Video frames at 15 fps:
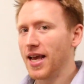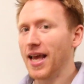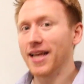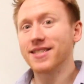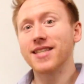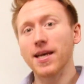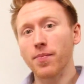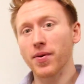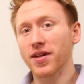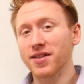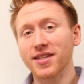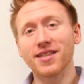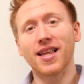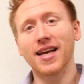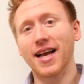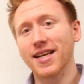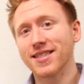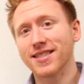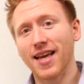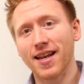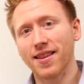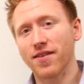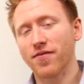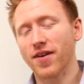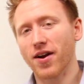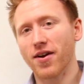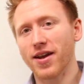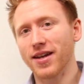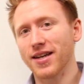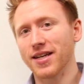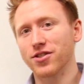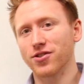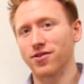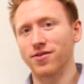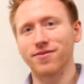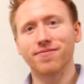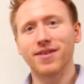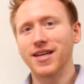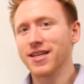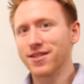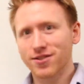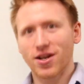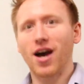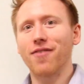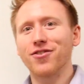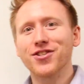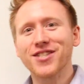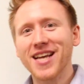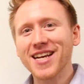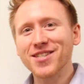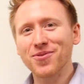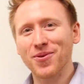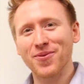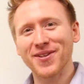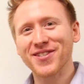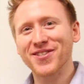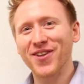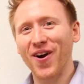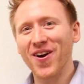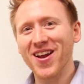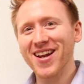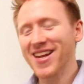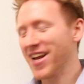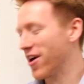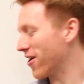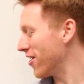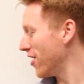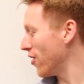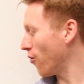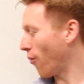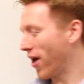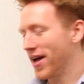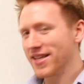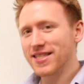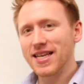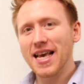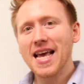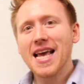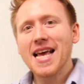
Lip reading: And typically, like I said in the very initial conversation when we started here, was